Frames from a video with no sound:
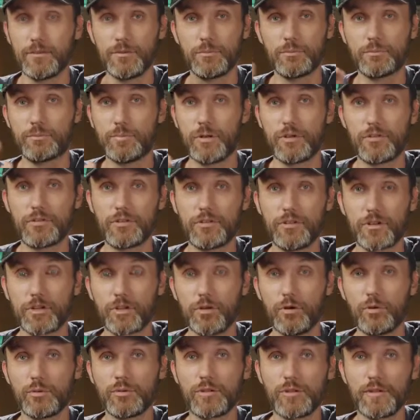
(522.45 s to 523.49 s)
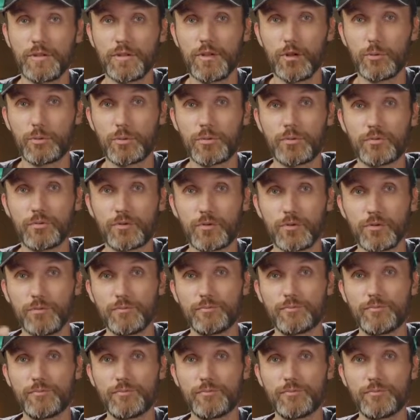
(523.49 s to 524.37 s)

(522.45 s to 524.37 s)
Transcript: You punch in the code, and it opens for you.